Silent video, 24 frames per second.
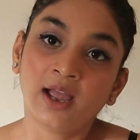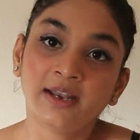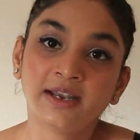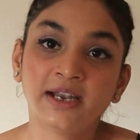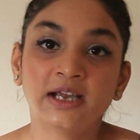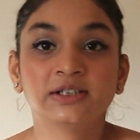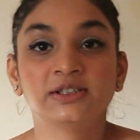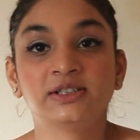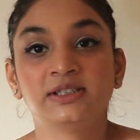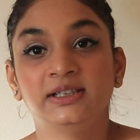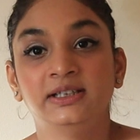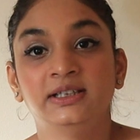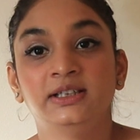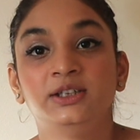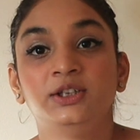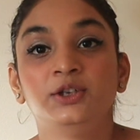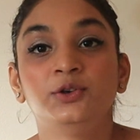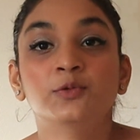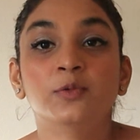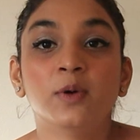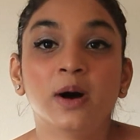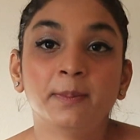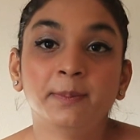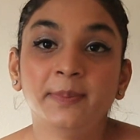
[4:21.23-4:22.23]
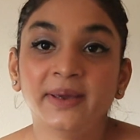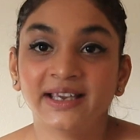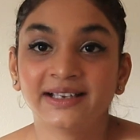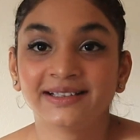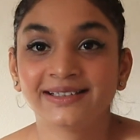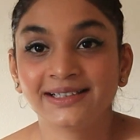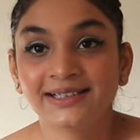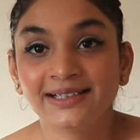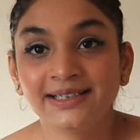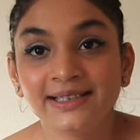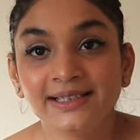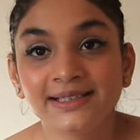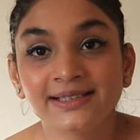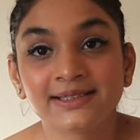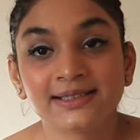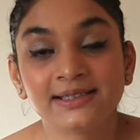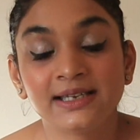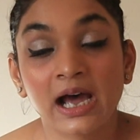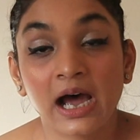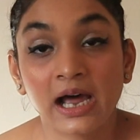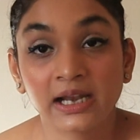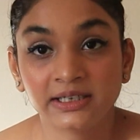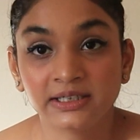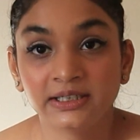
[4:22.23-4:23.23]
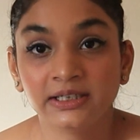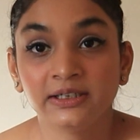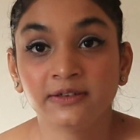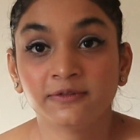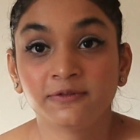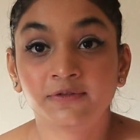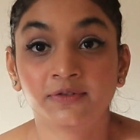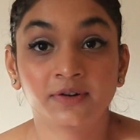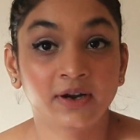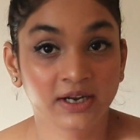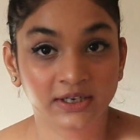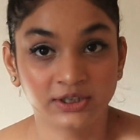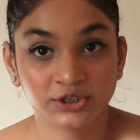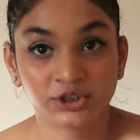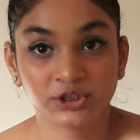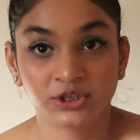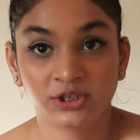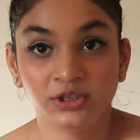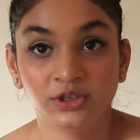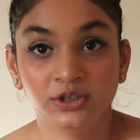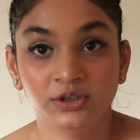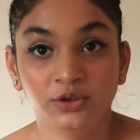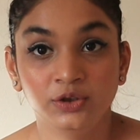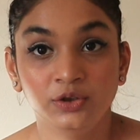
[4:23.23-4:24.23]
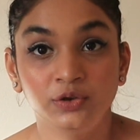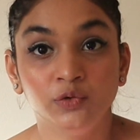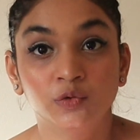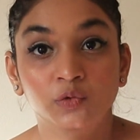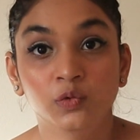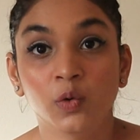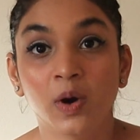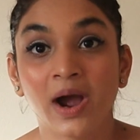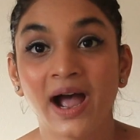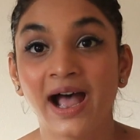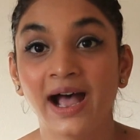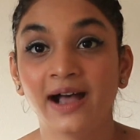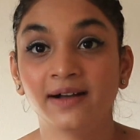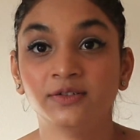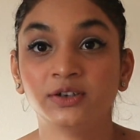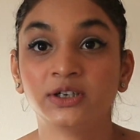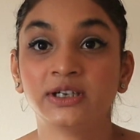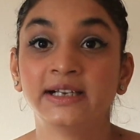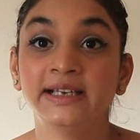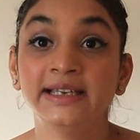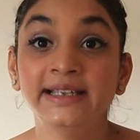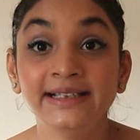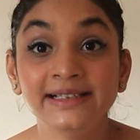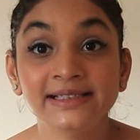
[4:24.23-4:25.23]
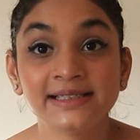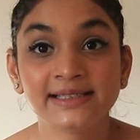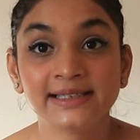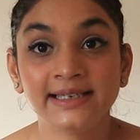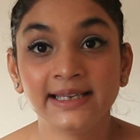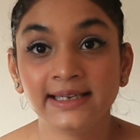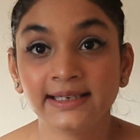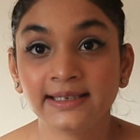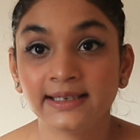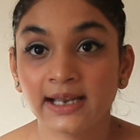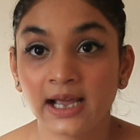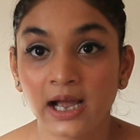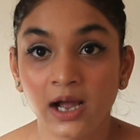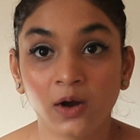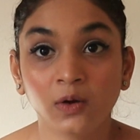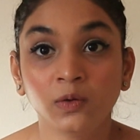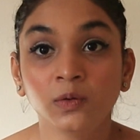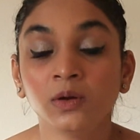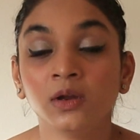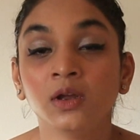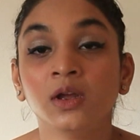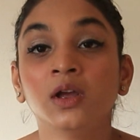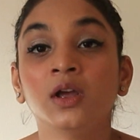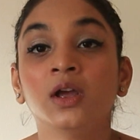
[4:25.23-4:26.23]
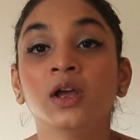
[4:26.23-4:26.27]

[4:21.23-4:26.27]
Now see, you are basically starting fresh. You have a clean slate now.